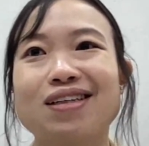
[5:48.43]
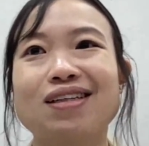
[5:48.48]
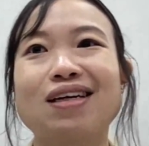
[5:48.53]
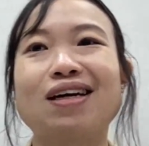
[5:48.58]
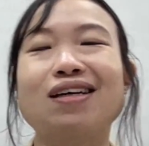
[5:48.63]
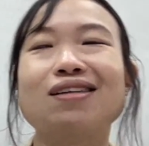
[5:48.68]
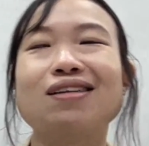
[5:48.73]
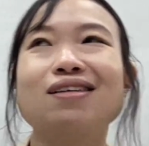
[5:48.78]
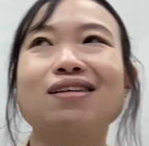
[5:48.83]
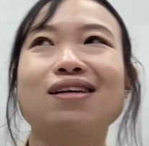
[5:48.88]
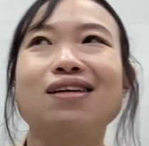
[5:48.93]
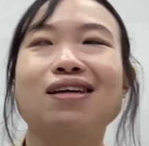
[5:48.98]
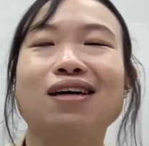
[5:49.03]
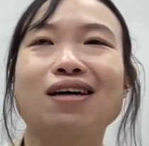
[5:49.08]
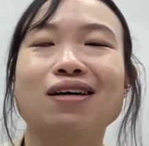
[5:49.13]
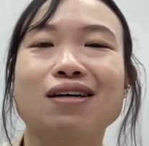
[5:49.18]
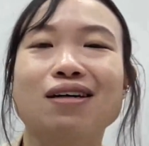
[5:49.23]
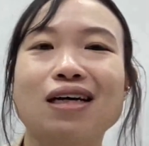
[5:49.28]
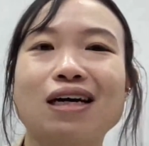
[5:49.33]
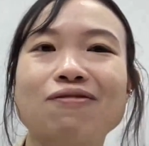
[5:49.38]
Then
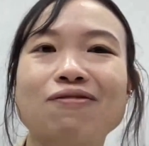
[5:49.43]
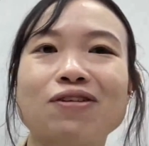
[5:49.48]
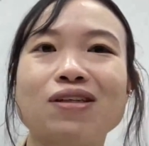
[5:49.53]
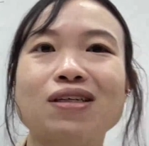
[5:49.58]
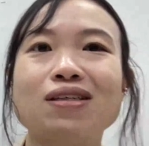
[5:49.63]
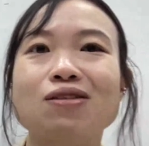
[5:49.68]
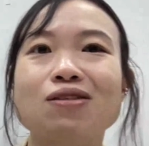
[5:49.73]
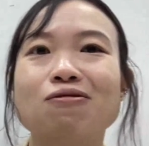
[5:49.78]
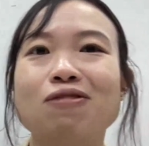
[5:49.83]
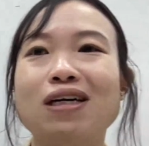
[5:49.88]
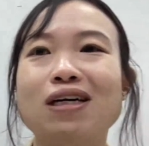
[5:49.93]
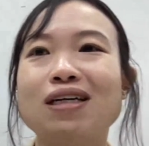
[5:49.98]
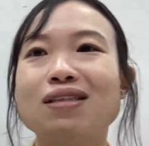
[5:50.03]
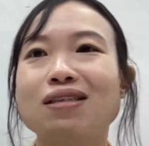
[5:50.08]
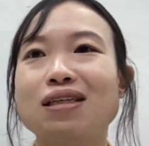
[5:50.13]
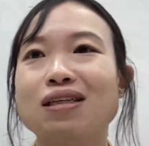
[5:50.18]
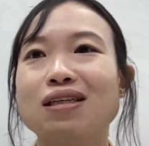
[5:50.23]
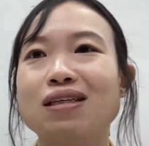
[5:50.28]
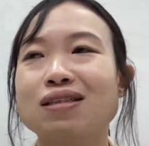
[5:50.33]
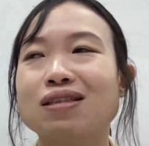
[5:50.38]

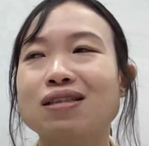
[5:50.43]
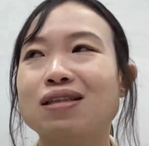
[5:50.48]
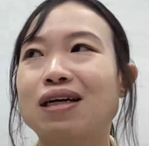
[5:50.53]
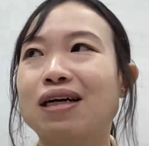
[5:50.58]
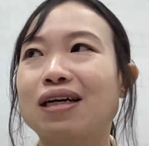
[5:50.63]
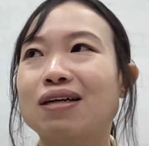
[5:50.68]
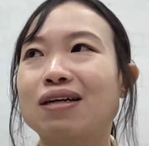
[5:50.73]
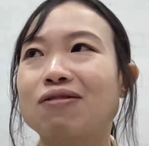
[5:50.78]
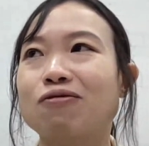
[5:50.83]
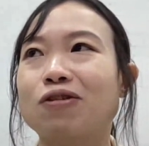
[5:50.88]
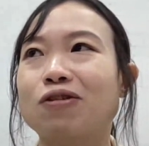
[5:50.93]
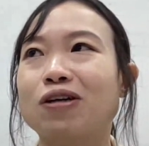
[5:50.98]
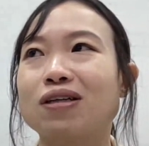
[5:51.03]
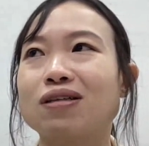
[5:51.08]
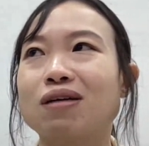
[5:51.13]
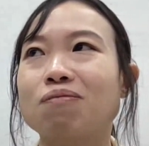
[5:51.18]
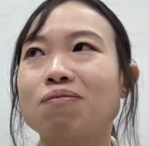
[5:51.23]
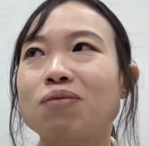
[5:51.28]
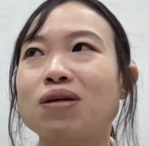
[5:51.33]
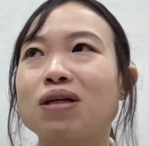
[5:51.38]
governance-wise is like, for
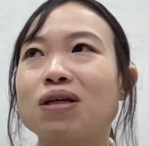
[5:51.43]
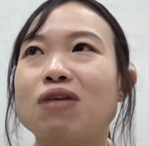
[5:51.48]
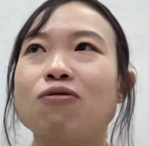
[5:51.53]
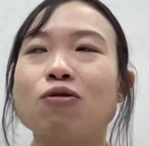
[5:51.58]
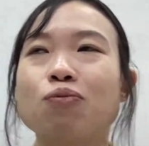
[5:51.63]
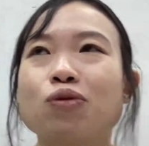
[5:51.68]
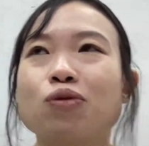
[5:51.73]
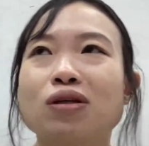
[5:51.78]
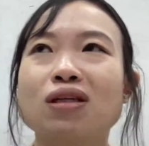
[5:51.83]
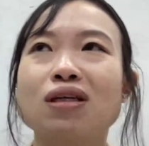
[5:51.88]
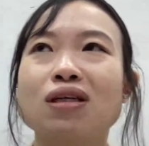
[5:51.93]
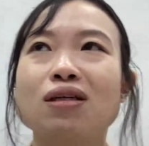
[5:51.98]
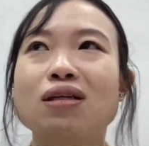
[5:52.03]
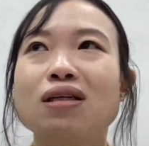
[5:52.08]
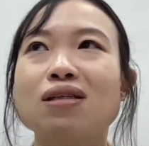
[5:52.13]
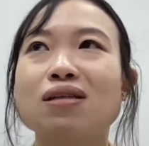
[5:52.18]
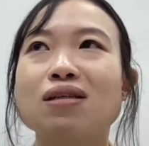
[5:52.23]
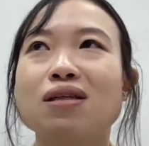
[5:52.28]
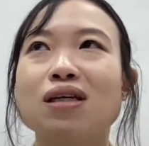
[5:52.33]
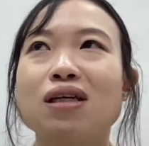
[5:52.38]
example, if you predict
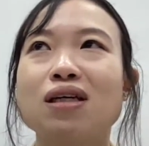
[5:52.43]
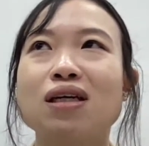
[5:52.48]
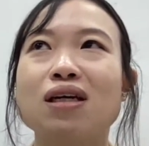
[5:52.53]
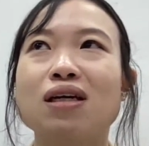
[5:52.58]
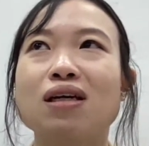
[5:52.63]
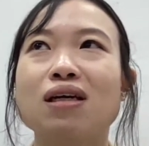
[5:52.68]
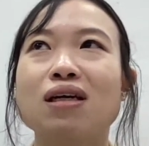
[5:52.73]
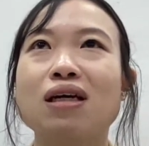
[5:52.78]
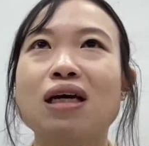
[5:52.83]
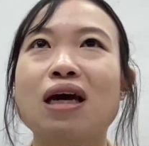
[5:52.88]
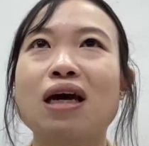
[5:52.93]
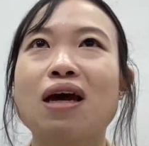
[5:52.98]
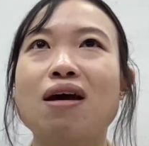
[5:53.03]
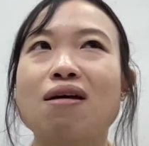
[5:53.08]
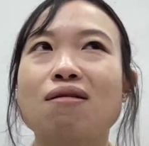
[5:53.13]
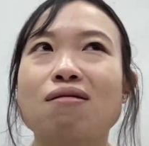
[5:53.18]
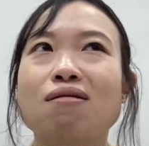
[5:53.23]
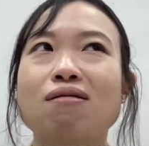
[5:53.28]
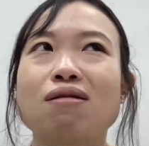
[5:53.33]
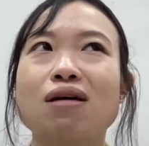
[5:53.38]
this,
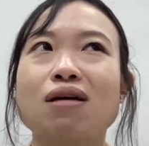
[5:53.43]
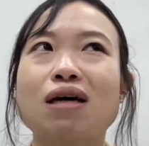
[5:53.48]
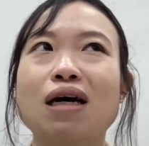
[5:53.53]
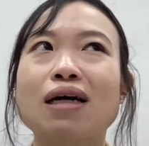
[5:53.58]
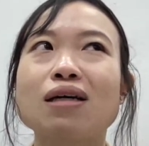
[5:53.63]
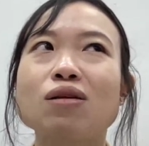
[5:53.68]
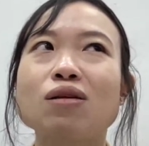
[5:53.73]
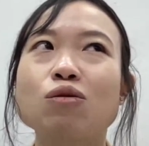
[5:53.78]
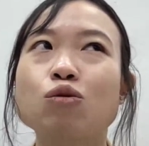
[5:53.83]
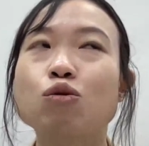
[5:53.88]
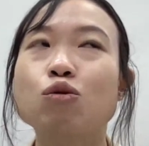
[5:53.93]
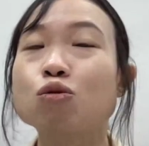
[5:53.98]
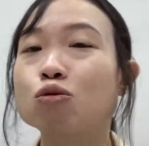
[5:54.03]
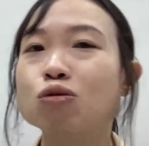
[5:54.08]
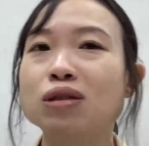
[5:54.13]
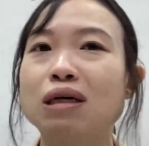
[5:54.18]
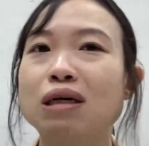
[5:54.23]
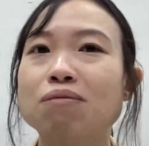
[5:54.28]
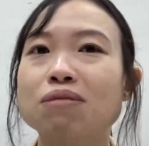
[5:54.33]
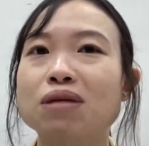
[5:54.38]
can I
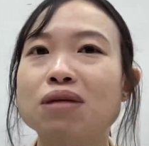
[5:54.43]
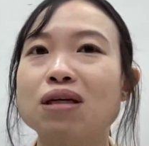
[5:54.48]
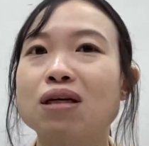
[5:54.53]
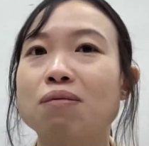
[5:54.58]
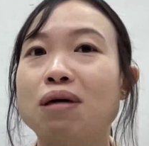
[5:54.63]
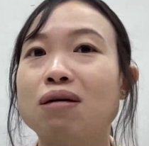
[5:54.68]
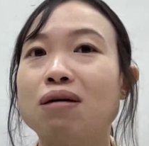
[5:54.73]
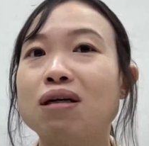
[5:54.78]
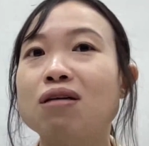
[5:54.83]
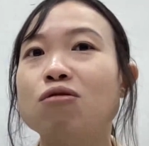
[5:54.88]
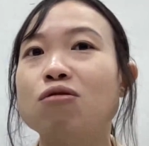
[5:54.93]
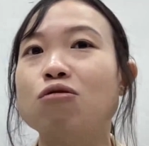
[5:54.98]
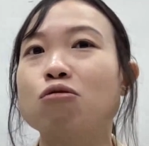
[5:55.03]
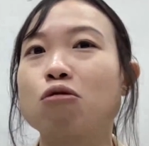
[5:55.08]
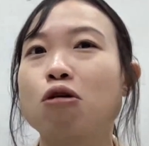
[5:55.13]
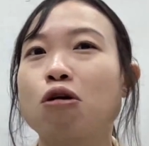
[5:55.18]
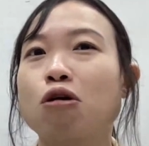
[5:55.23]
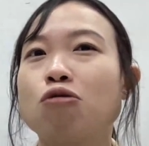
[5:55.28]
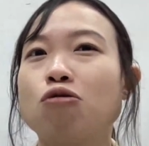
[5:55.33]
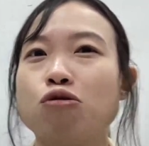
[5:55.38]
do something about it
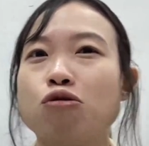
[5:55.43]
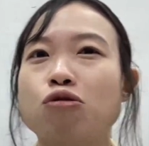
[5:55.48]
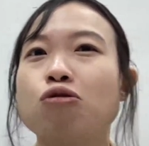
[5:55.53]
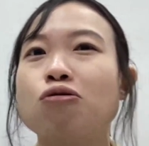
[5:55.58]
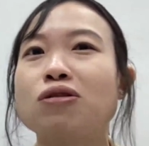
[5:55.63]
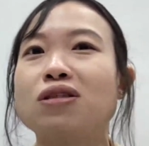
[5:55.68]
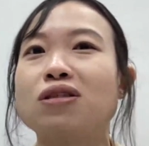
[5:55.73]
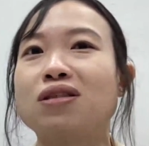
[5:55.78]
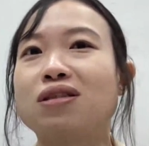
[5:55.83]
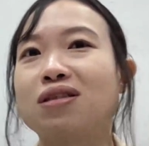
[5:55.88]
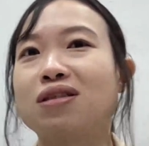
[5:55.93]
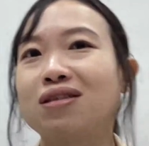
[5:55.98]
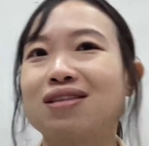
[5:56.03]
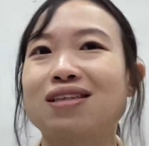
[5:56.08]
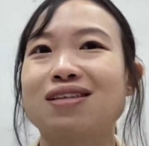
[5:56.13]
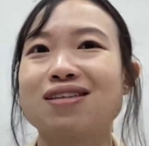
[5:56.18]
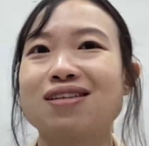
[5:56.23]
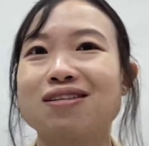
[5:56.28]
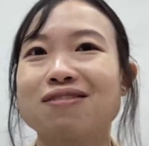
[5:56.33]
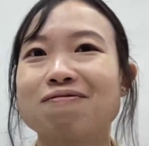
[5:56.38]
to control certain
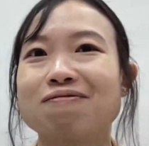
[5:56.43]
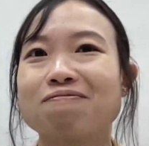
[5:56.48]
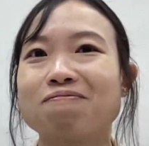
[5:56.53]
thing?